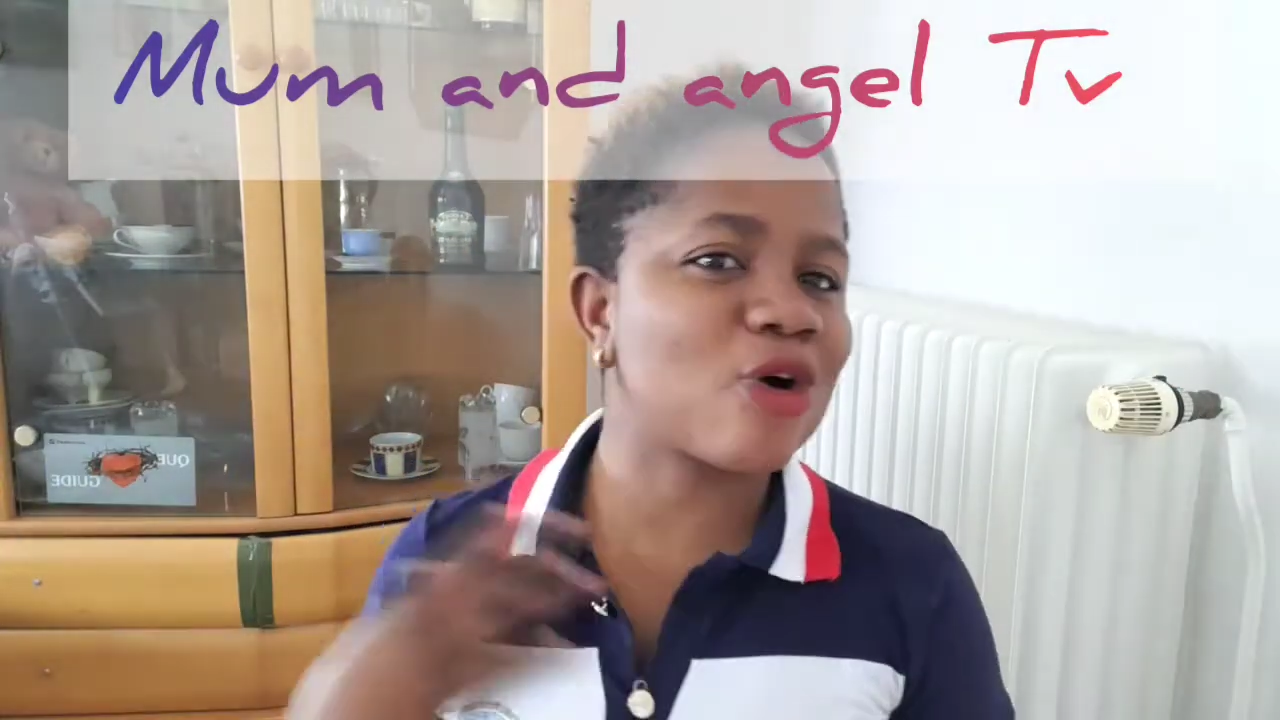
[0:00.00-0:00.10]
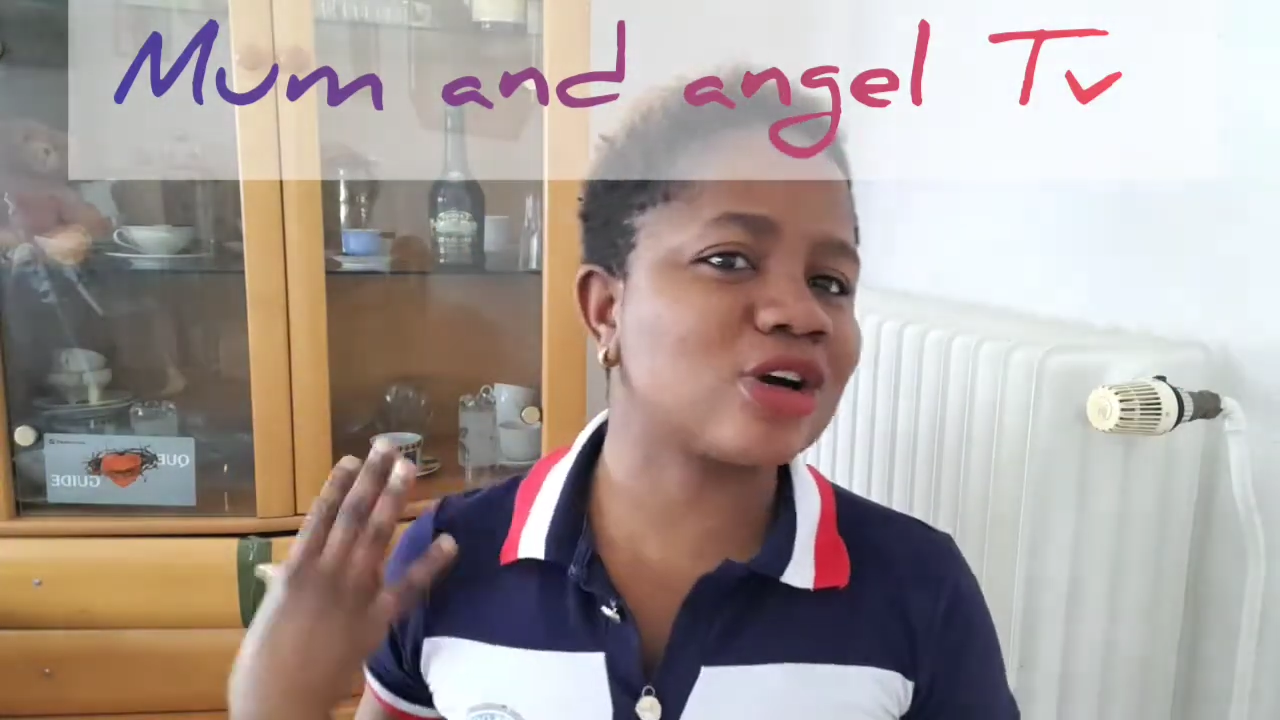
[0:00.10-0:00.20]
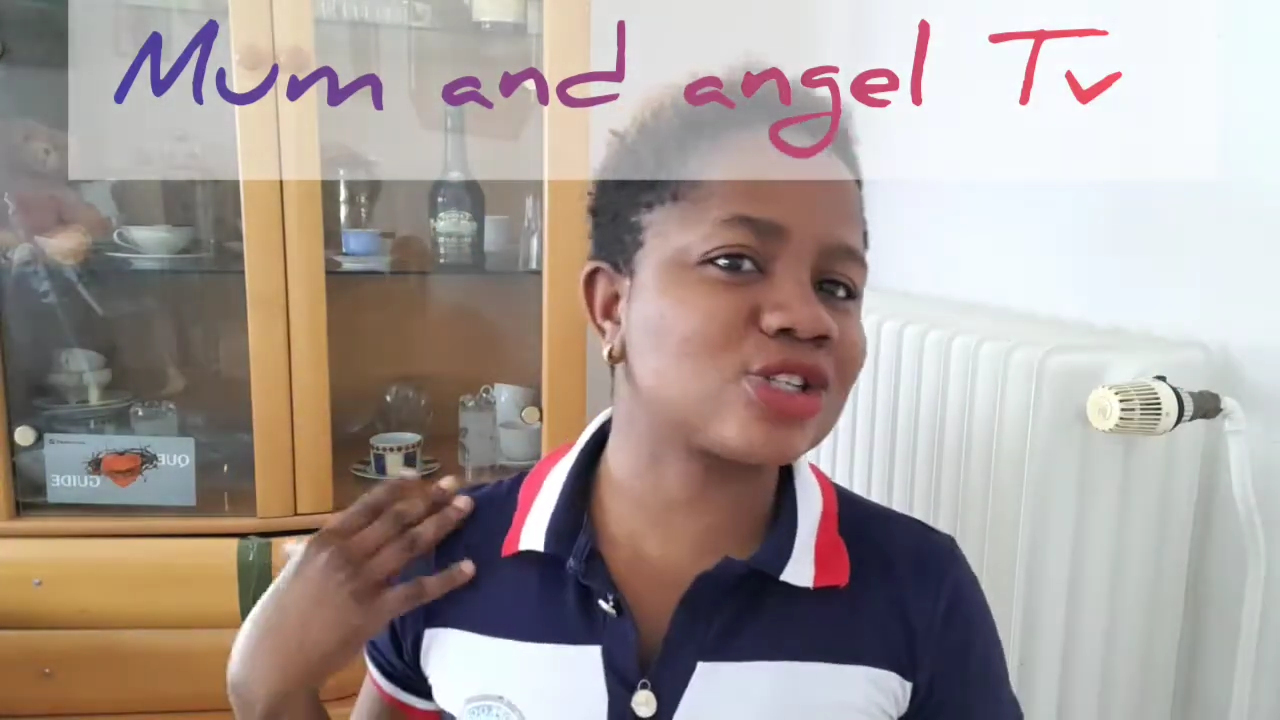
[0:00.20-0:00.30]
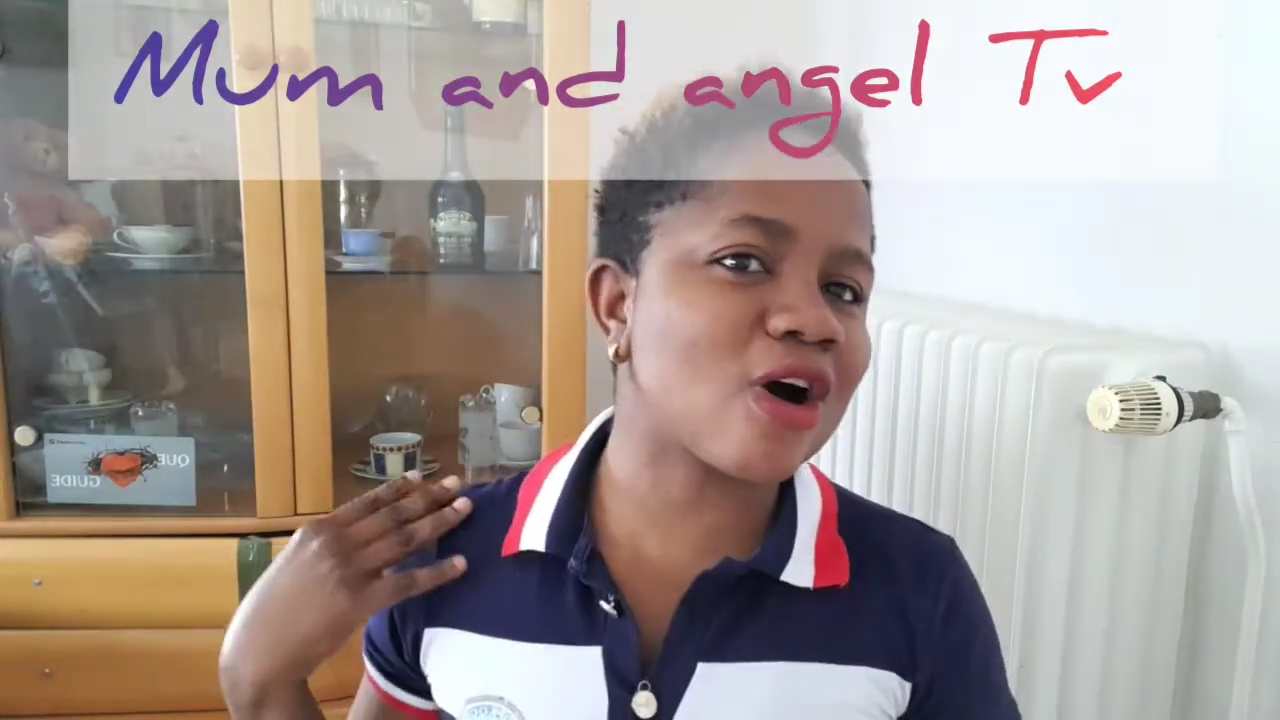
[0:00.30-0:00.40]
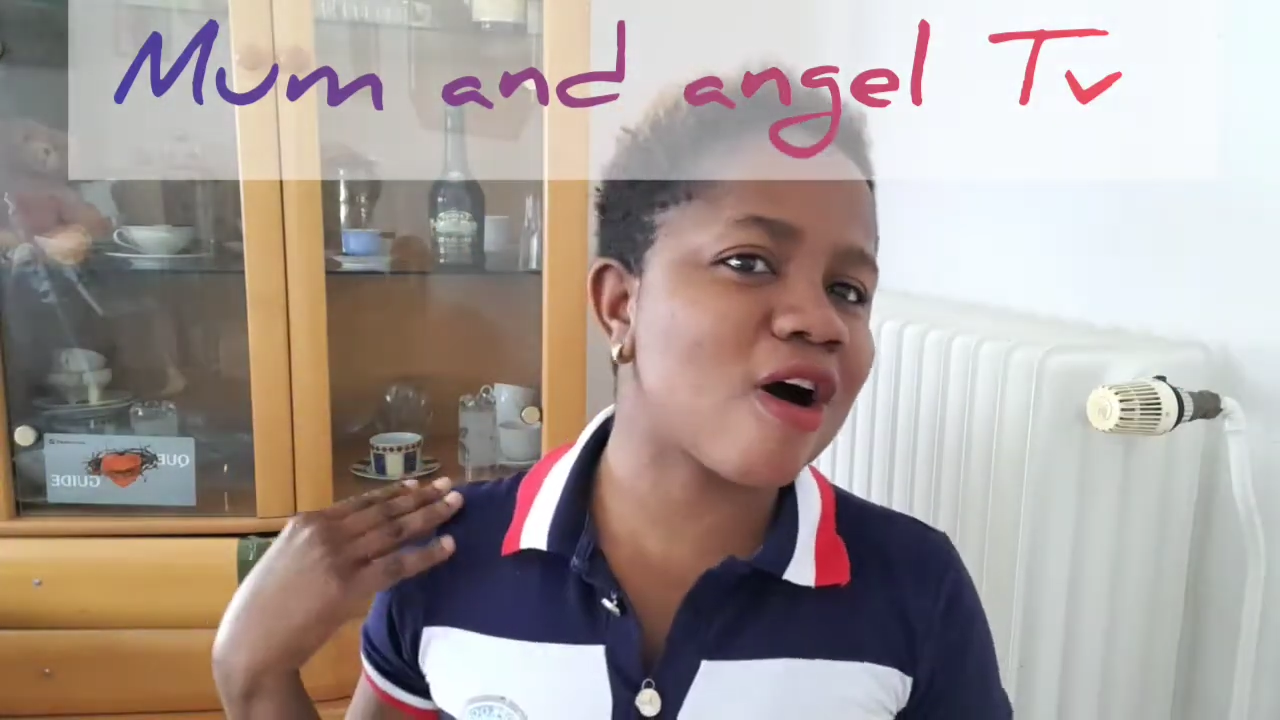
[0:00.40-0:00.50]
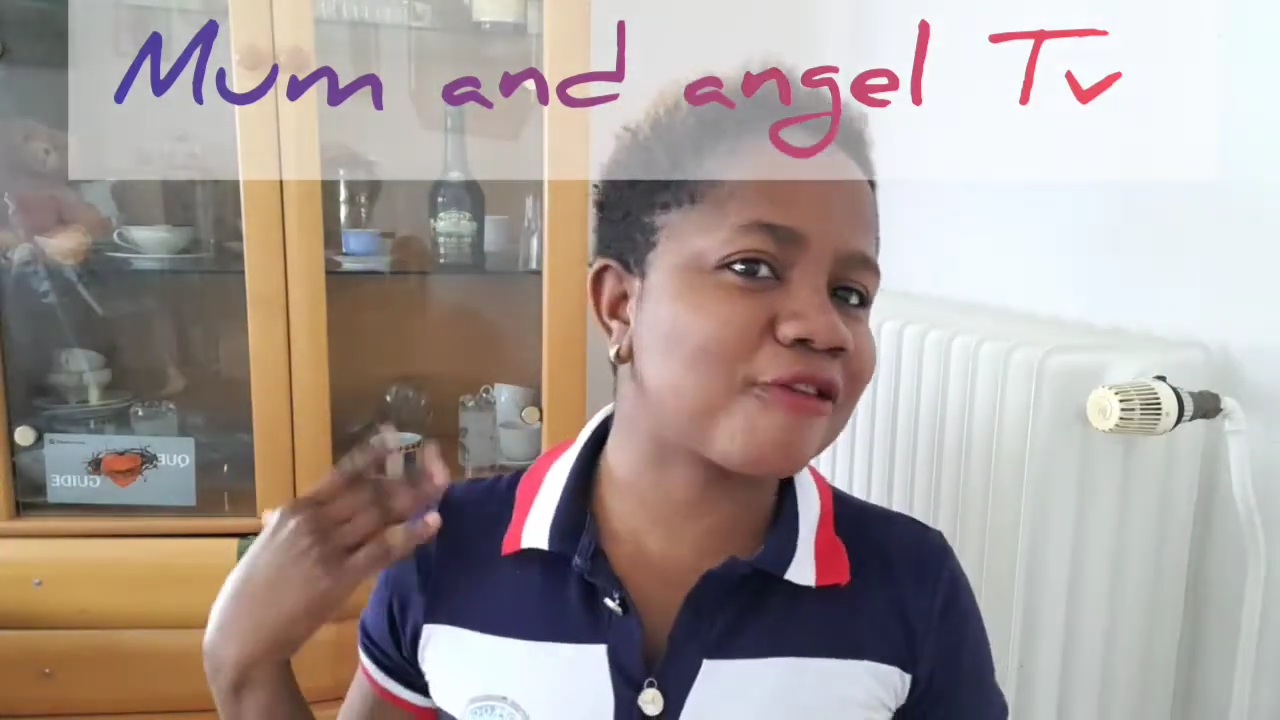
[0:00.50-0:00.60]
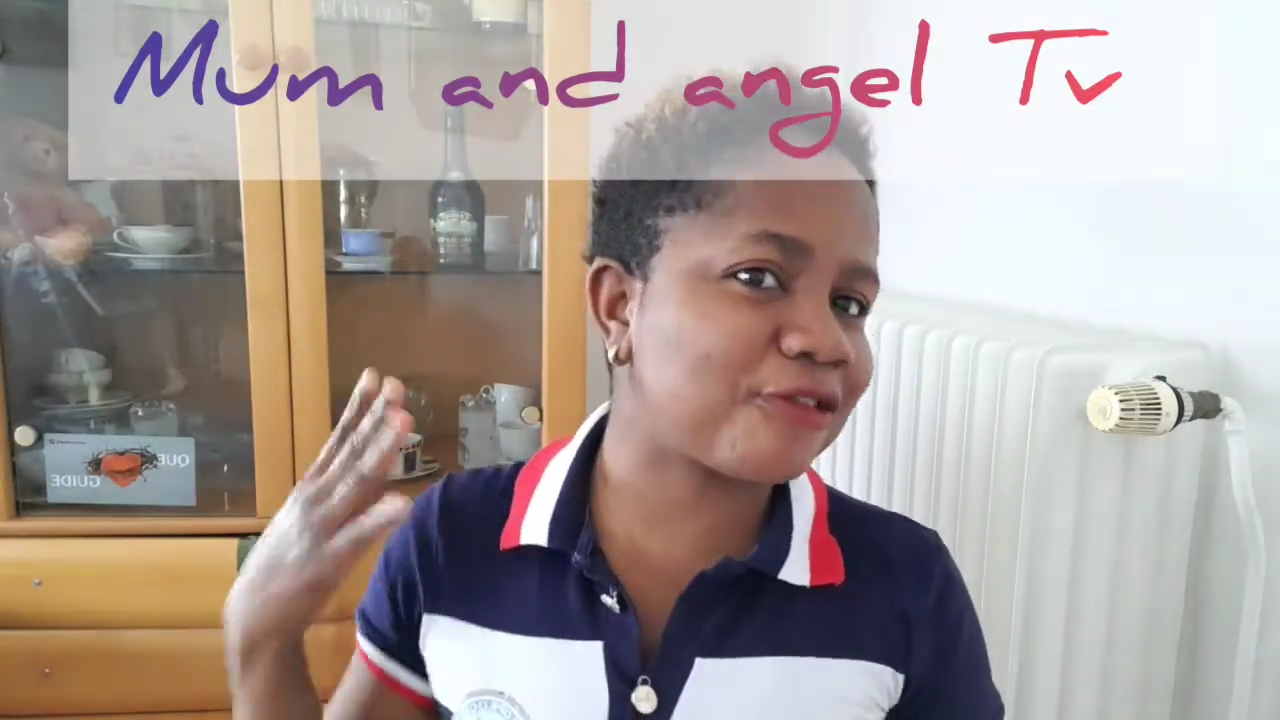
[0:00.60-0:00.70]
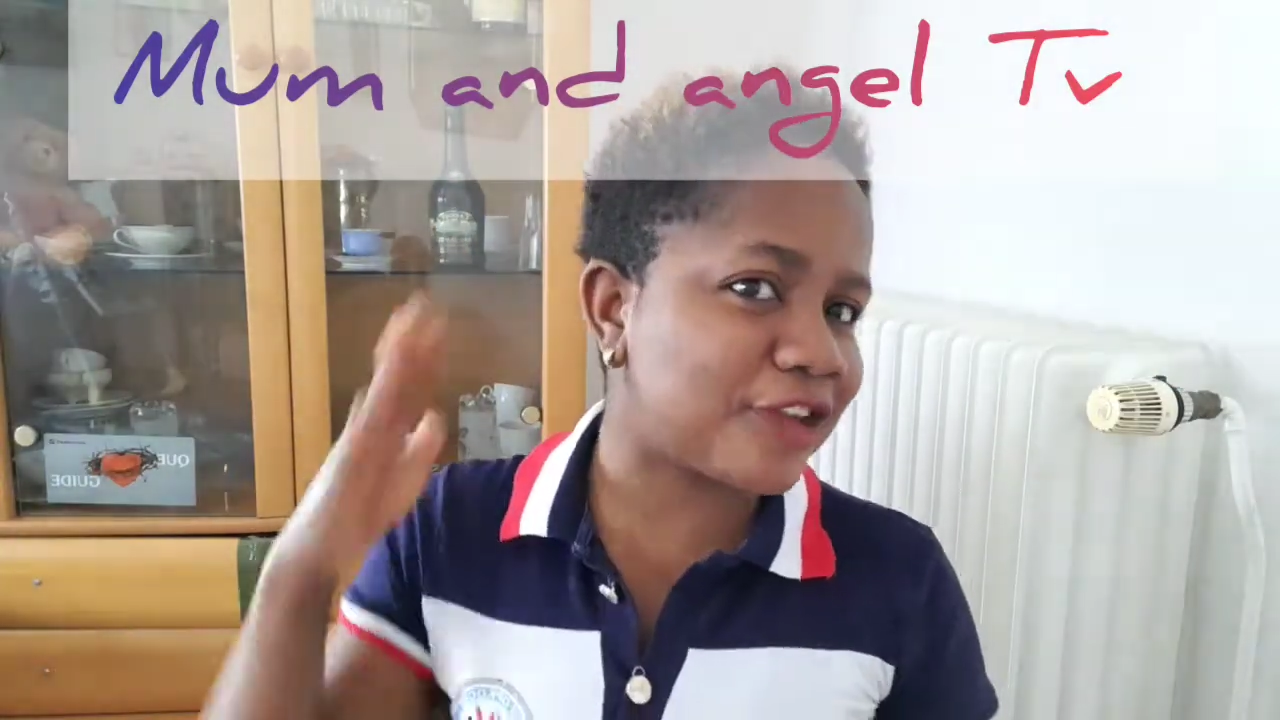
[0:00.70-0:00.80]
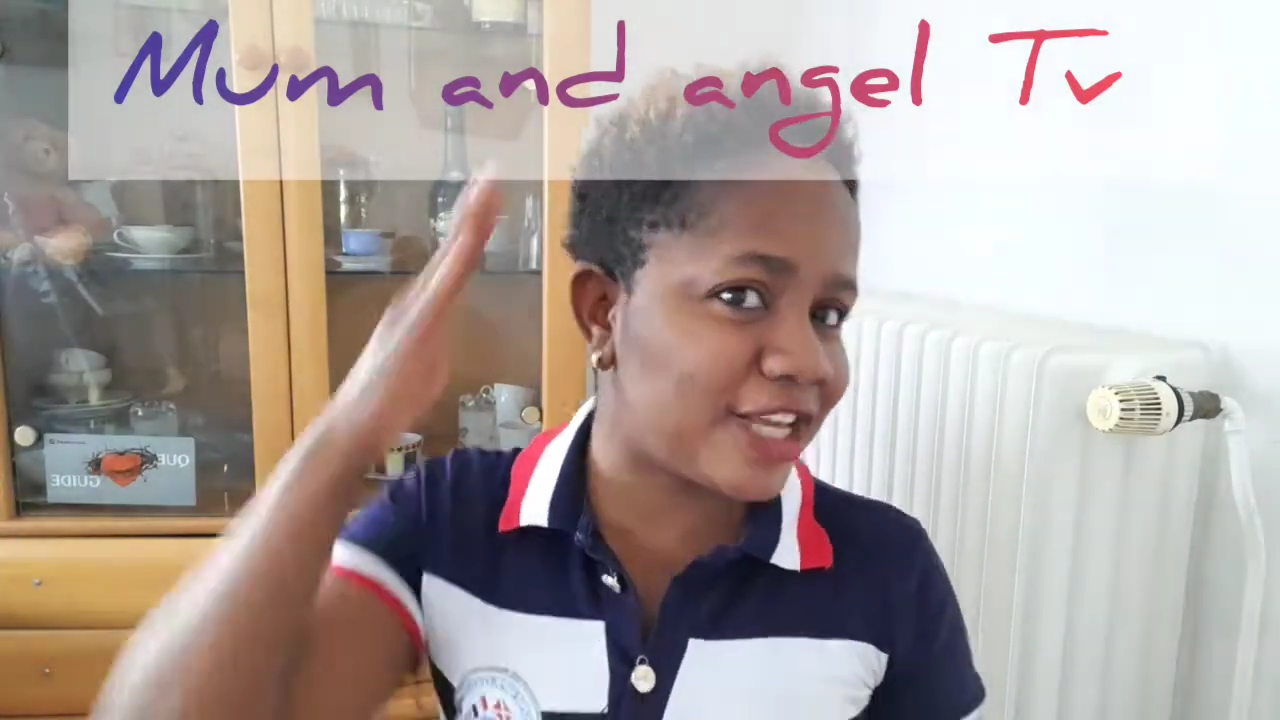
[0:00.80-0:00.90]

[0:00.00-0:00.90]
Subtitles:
cut off